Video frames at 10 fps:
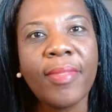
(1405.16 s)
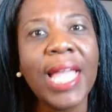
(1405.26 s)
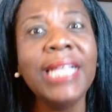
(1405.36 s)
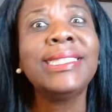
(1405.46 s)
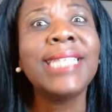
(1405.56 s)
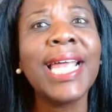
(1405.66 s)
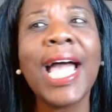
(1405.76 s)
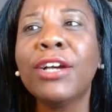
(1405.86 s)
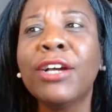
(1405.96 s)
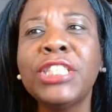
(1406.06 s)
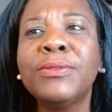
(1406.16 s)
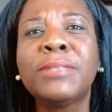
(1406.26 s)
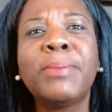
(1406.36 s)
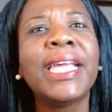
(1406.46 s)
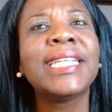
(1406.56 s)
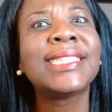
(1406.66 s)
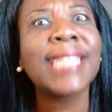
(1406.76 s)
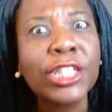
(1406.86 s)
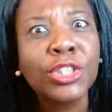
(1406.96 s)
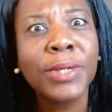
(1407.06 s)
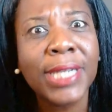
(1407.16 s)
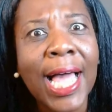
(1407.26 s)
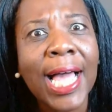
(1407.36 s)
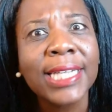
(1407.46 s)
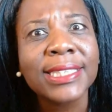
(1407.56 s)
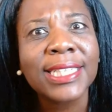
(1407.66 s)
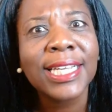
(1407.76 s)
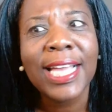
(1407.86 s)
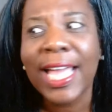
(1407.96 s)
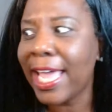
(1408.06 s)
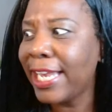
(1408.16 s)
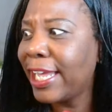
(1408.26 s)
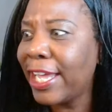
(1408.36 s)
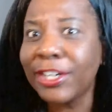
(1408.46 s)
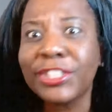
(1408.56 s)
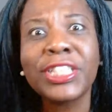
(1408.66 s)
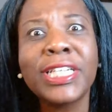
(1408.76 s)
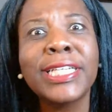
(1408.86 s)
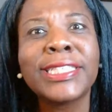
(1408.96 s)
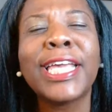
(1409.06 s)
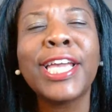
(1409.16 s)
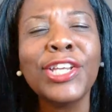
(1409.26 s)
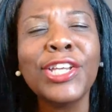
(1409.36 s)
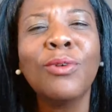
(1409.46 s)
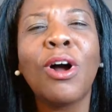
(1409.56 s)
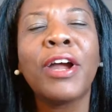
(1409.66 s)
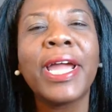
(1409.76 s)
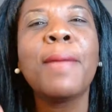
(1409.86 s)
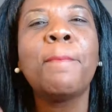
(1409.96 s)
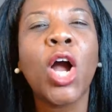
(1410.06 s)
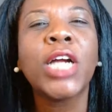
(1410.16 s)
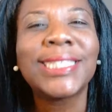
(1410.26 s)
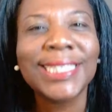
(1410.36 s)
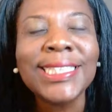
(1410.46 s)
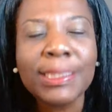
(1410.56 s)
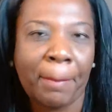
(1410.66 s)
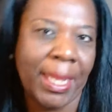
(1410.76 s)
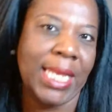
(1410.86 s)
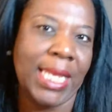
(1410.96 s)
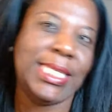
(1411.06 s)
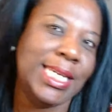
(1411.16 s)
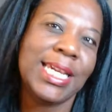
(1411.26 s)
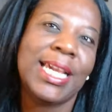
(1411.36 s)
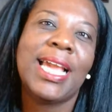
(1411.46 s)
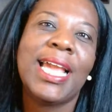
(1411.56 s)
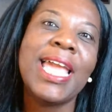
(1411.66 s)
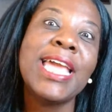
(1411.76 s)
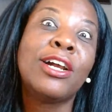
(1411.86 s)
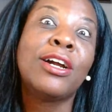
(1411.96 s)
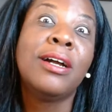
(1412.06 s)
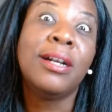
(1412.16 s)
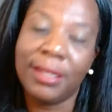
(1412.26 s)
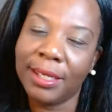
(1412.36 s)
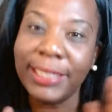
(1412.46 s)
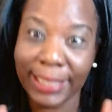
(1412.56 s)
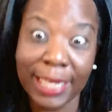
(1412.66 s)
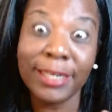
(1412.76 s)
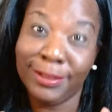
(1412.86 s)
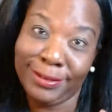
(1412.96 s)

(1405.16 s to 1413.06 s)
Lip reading: and said how she was being sexualized. And here she is. Here you are, a participant in, again,